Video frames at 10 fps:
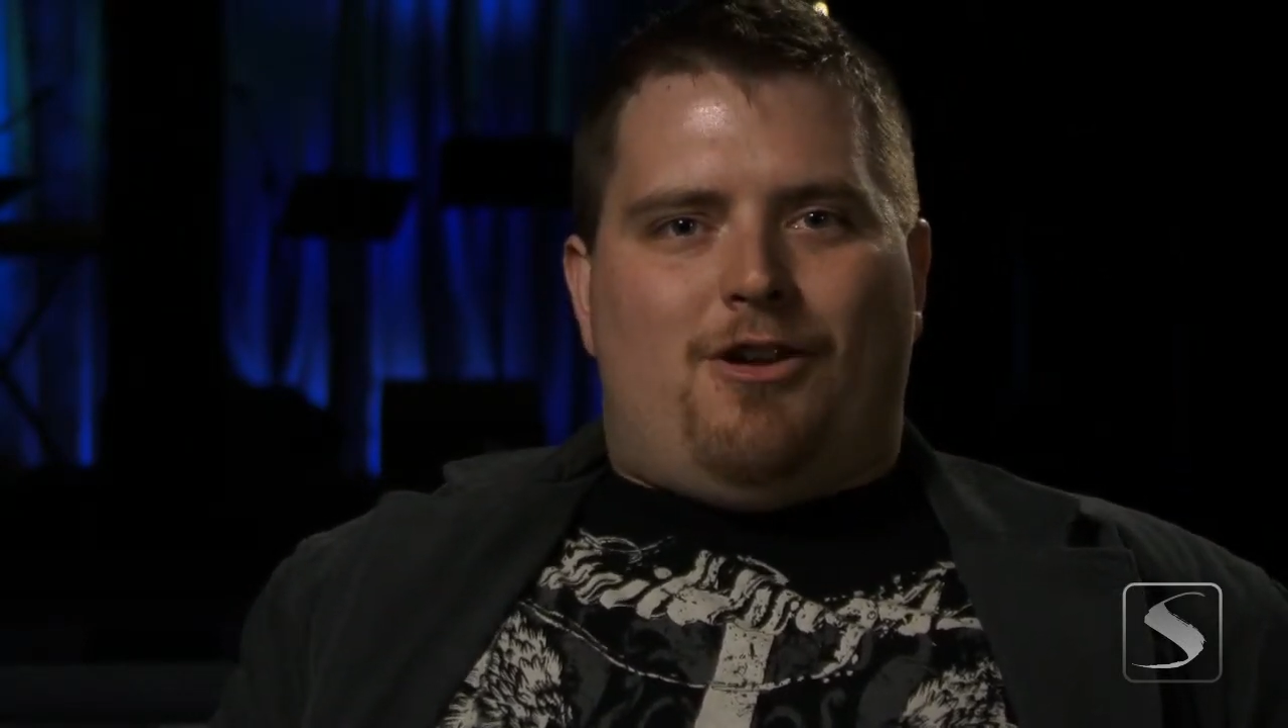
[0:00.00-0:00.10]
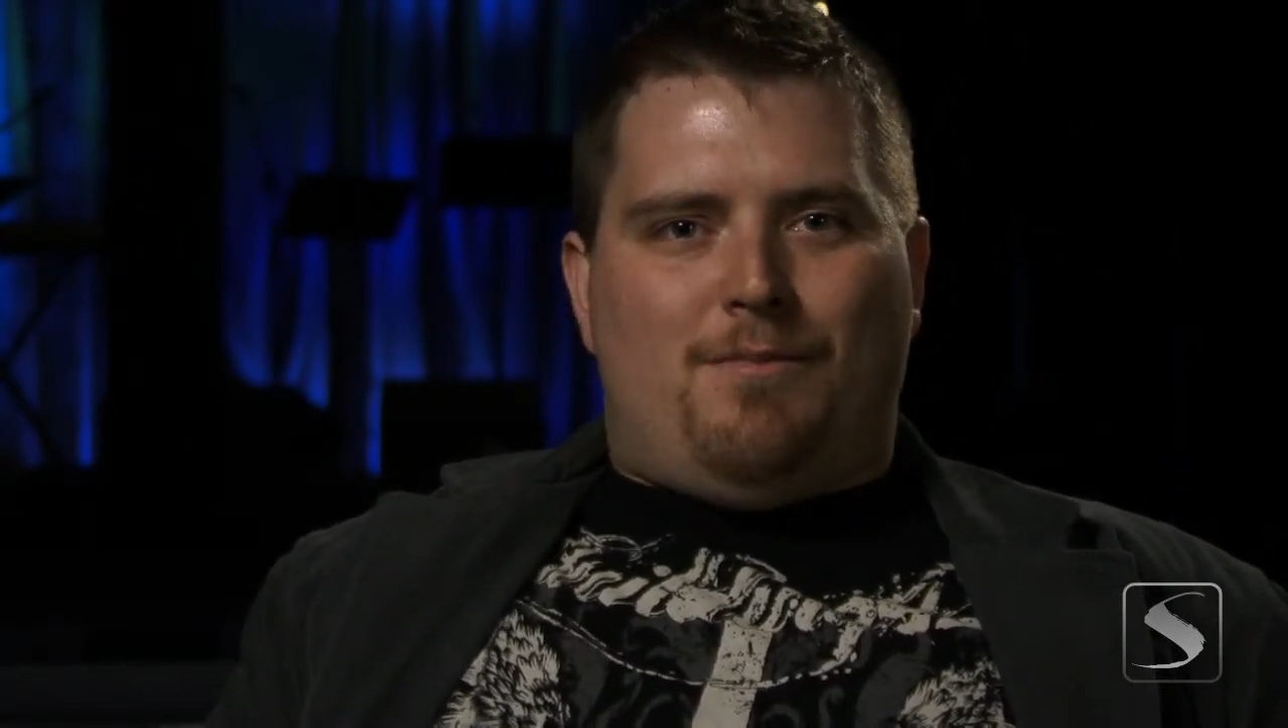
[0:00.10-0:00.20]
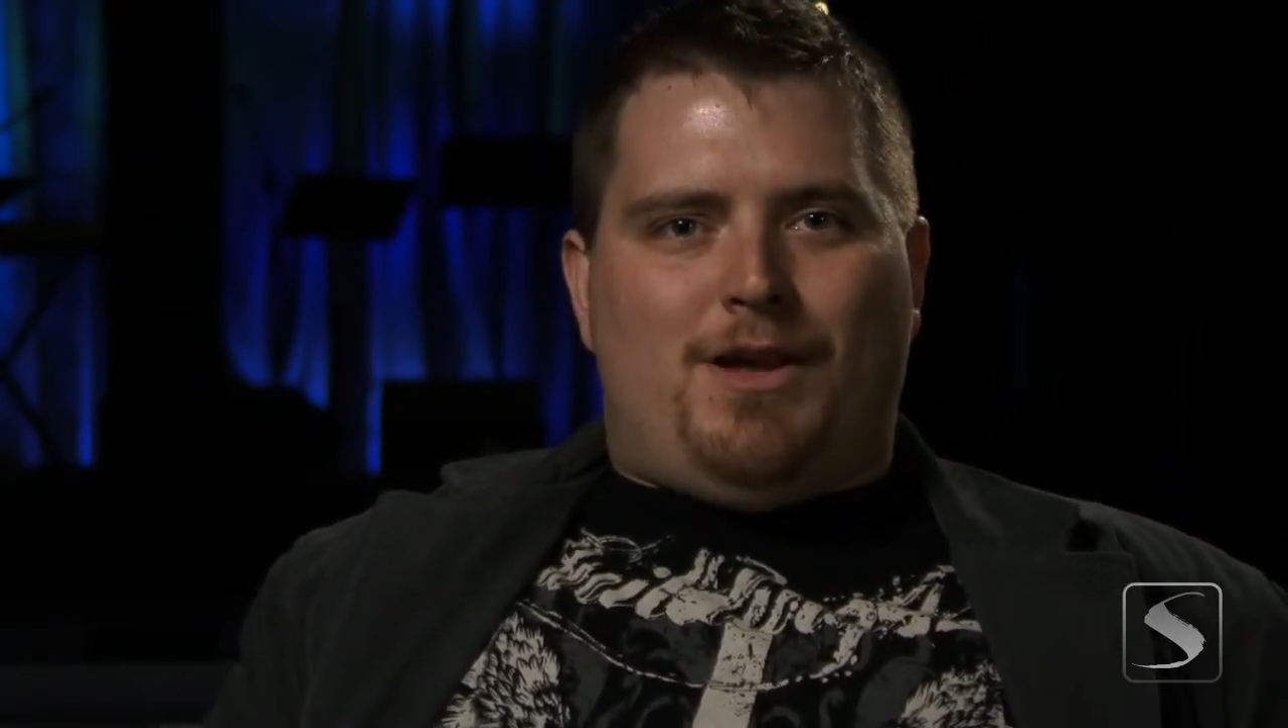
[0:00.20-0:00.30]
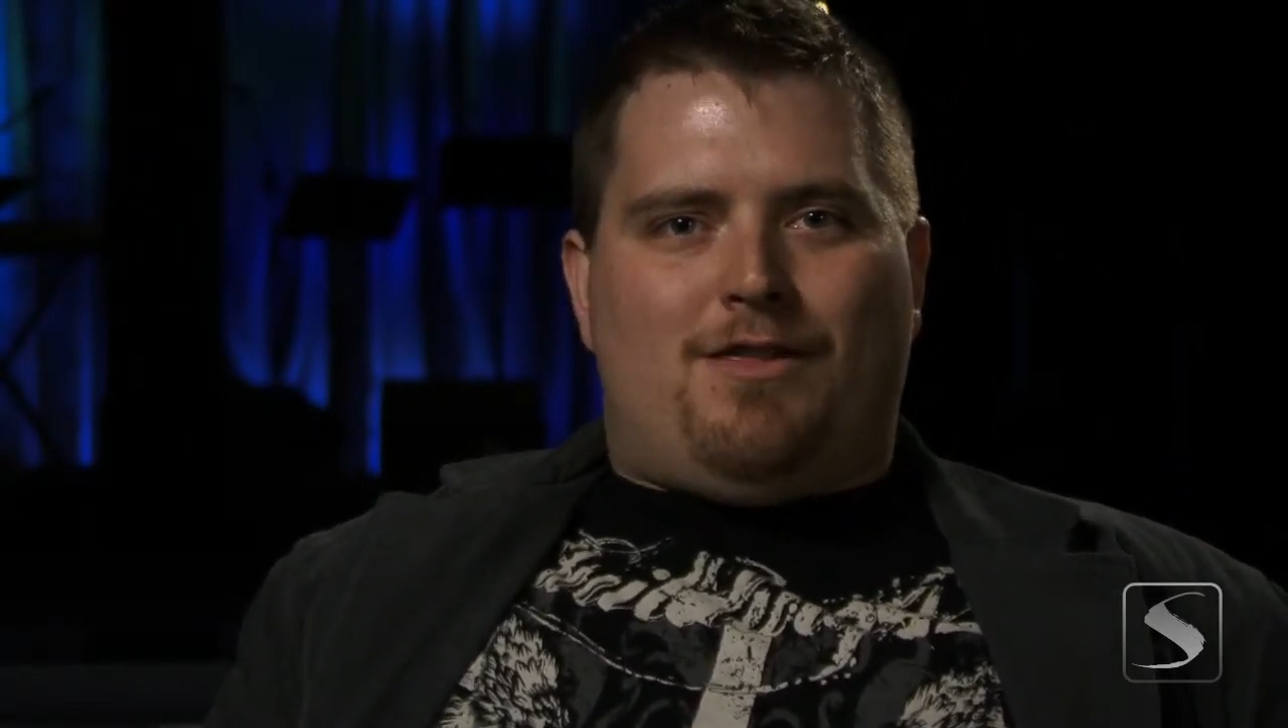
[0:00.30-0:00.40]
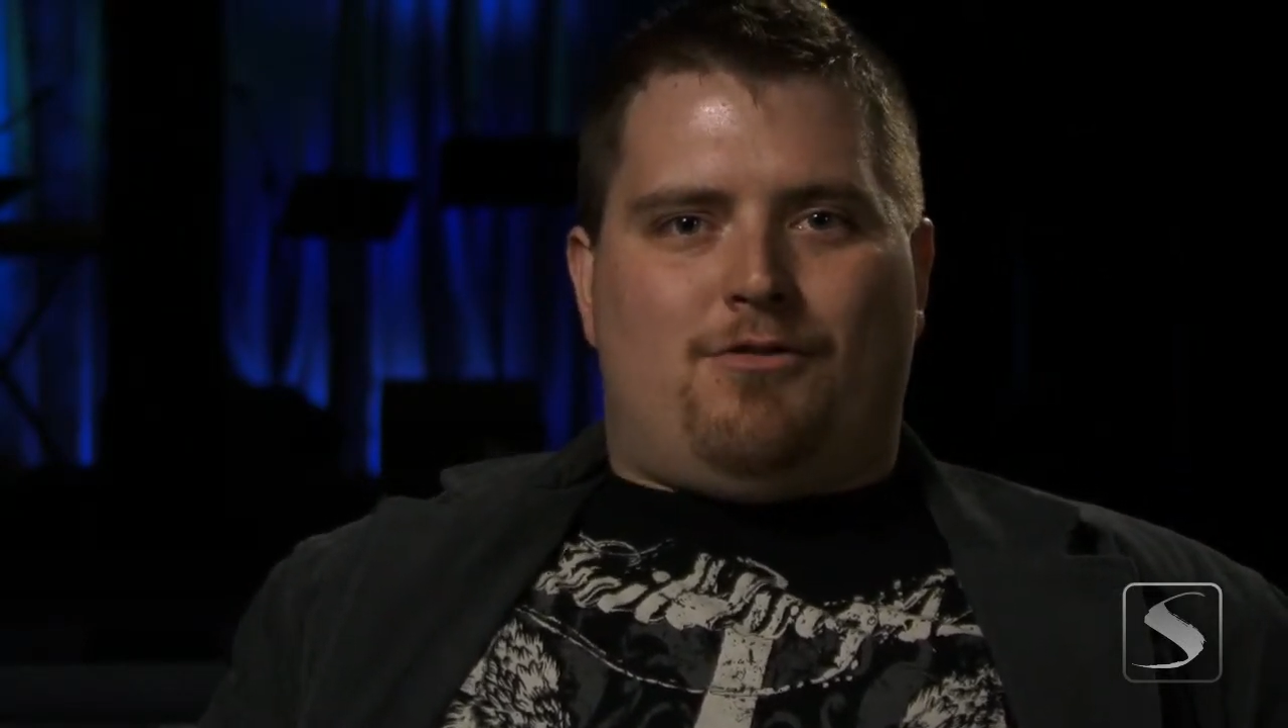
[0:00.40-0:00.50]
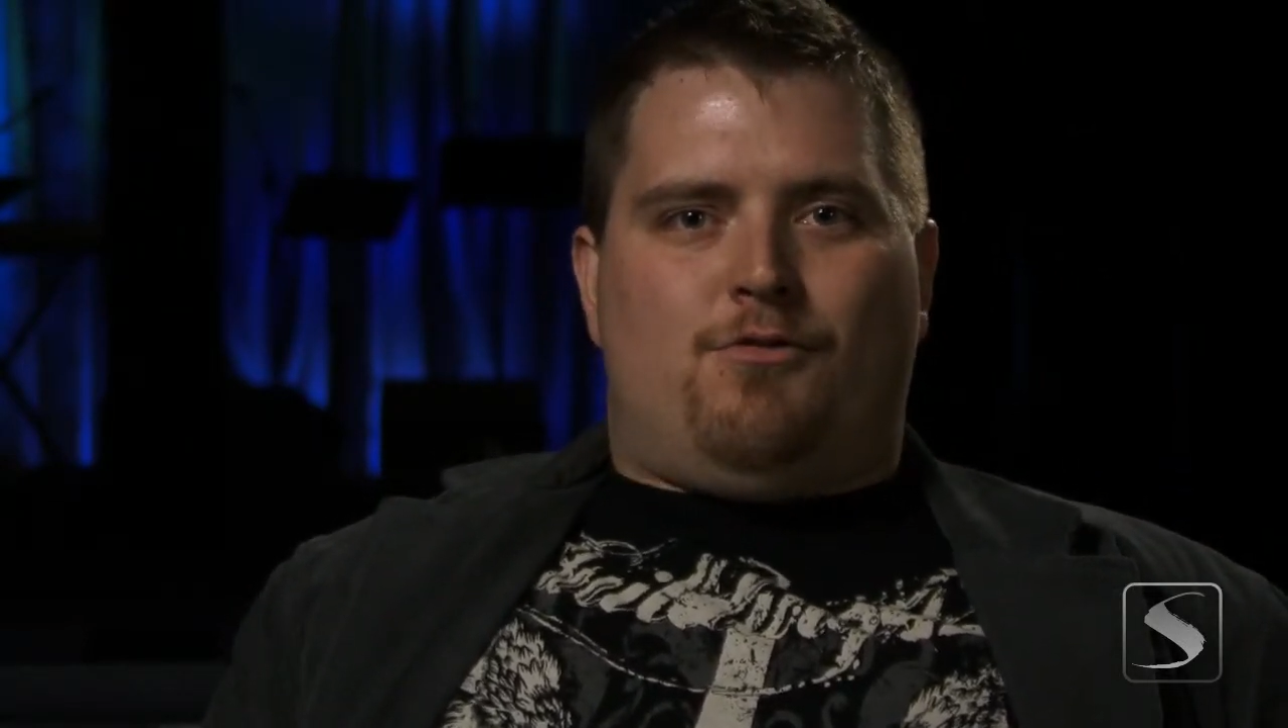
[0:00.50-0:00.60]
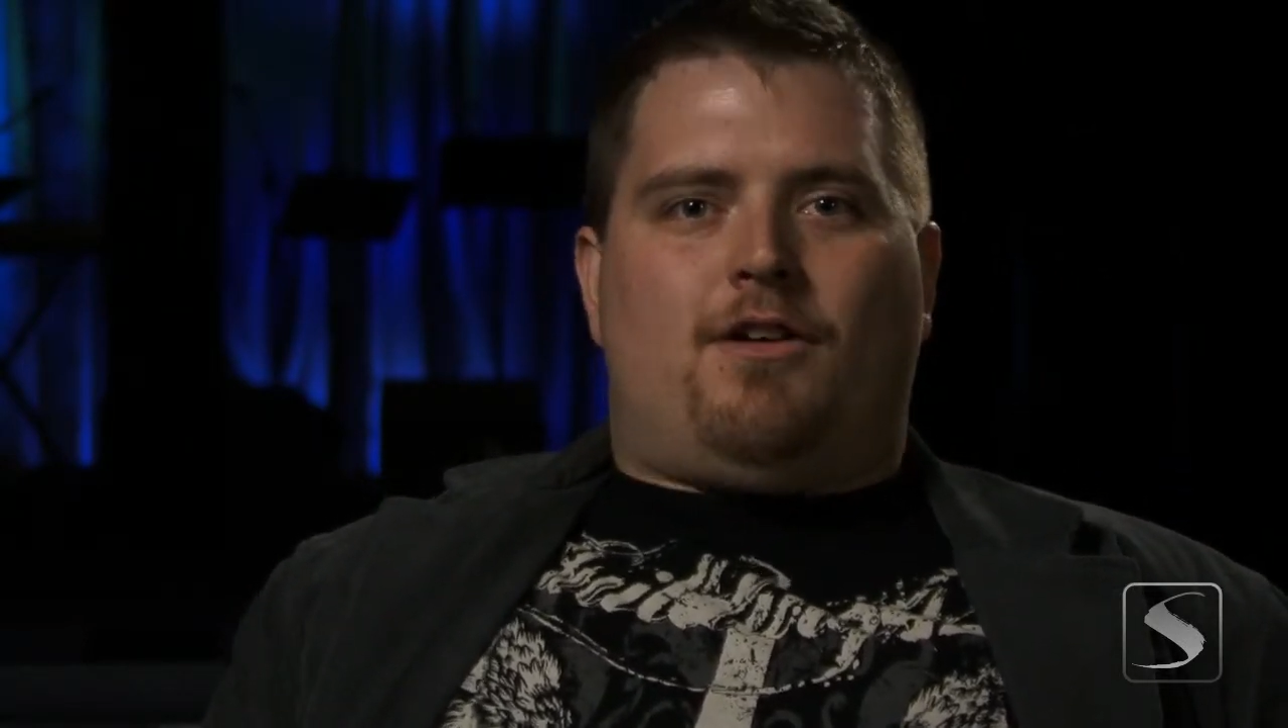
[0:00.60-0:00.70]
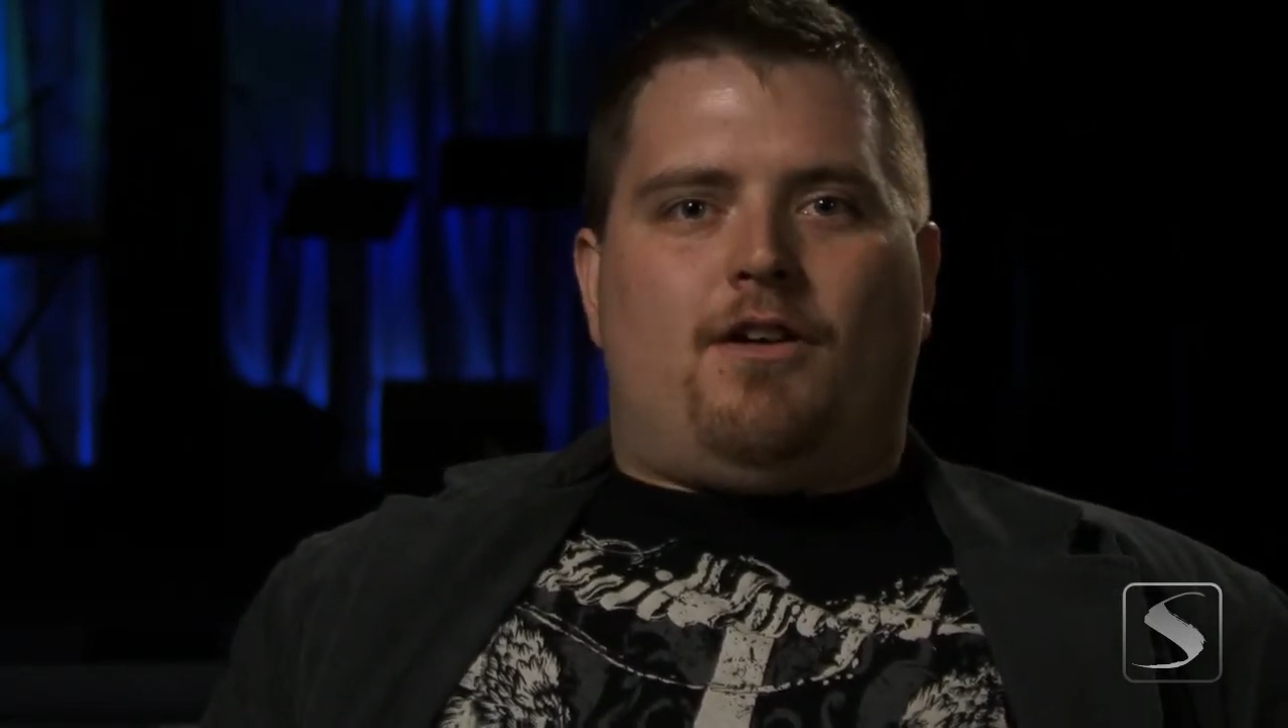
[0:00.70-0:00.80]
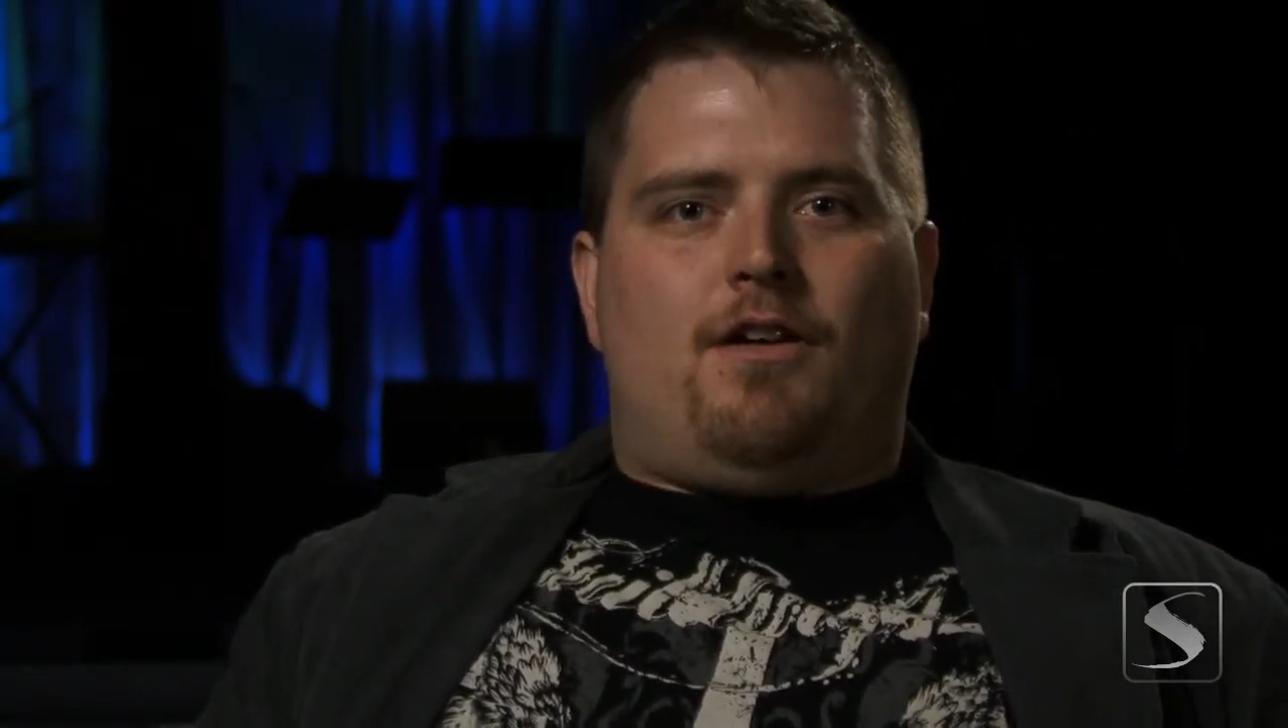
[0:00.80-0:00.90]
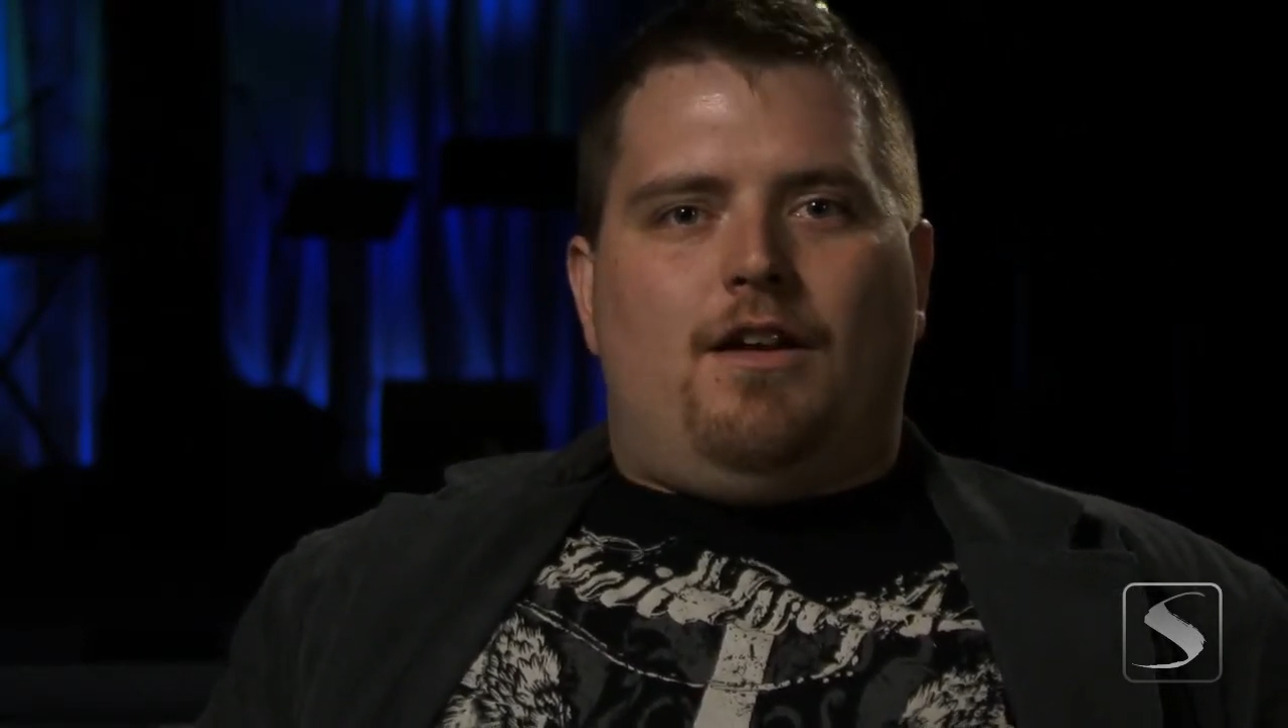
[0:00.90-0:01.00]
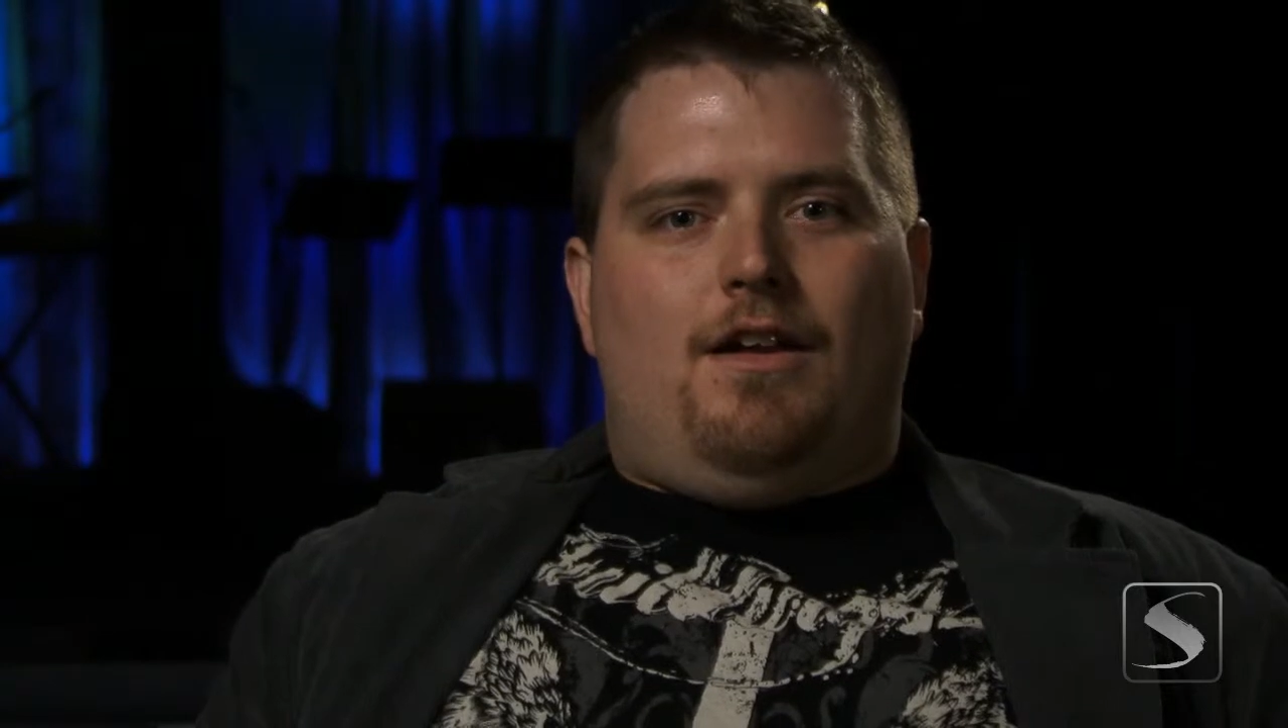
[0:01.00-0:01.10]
on me through her.